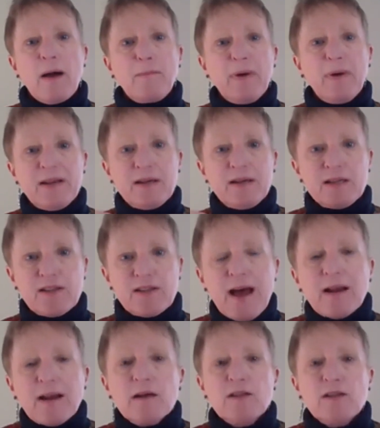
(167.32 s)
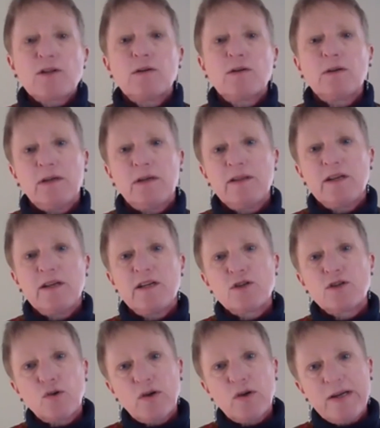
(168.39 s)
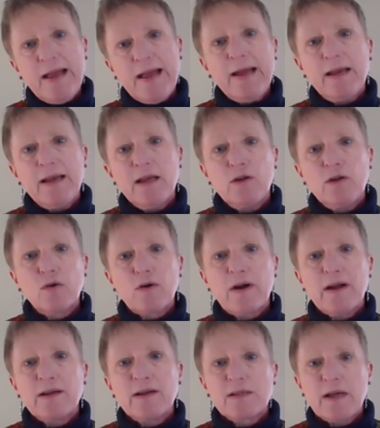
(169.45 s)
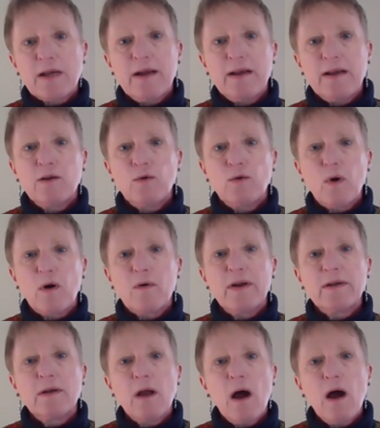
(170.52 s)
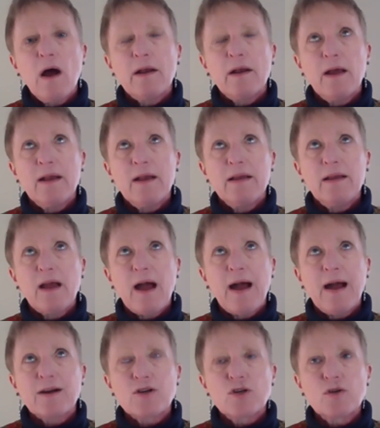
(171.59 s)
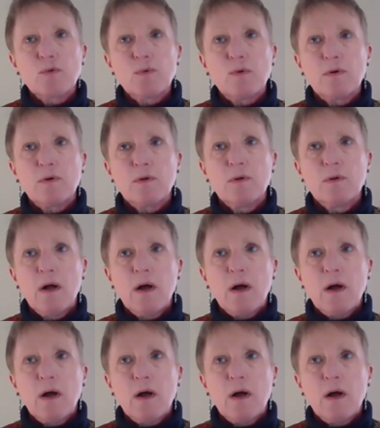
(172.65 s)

But it is that uncertainty that is creating your anxiety and worry, not any actual